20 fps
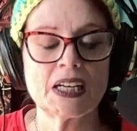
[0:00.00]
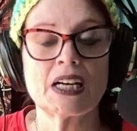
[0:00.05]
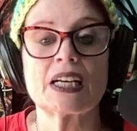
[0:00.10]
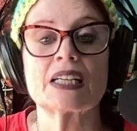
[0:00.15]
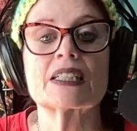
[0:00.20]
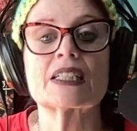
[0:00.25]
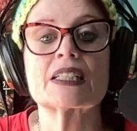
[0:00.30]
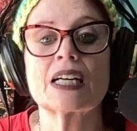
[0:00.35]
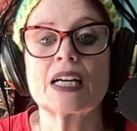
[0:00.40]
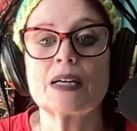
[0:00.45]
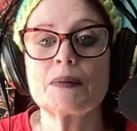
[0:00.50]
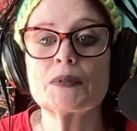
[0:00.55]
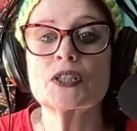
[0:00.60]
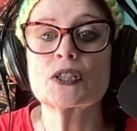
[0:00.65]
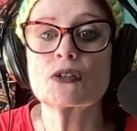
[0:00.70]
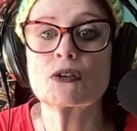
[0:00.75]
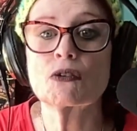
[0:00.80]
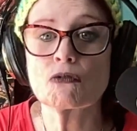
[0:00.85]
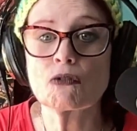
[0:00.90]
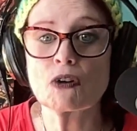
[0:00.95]
It's time to
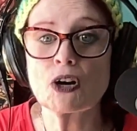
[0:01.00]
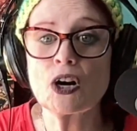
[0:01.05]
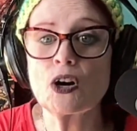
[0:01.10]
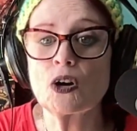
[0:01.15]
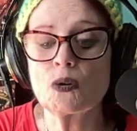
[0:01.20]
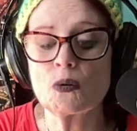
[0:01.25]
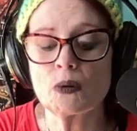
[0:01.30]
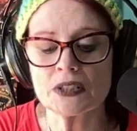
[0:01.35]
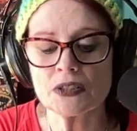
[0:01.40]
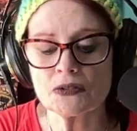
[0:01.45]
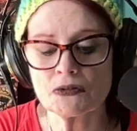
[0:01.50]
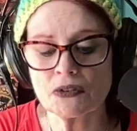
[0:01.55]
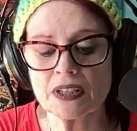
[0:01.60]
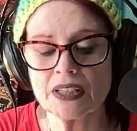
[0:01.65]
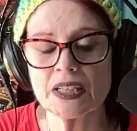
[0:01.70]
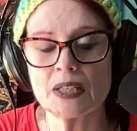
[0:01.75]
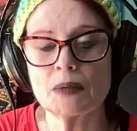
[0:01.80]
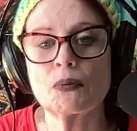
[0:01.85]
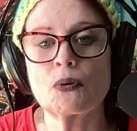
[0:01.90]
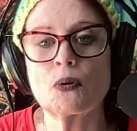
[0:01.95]
grow what's
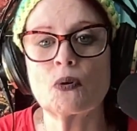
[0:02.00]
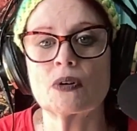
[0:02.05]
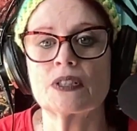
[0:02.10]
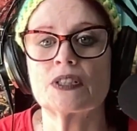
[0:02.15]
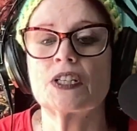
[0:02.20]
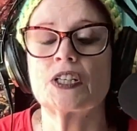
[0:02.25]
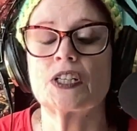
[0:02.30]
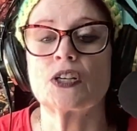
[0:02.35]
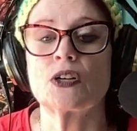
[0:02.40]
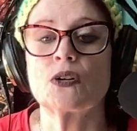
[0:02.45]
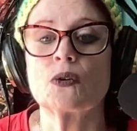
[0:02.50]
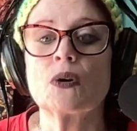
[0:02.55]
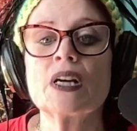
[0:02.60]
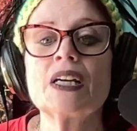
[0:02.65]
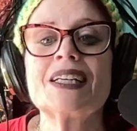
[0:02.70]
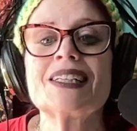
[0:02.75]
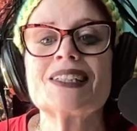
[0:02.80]
really important to you,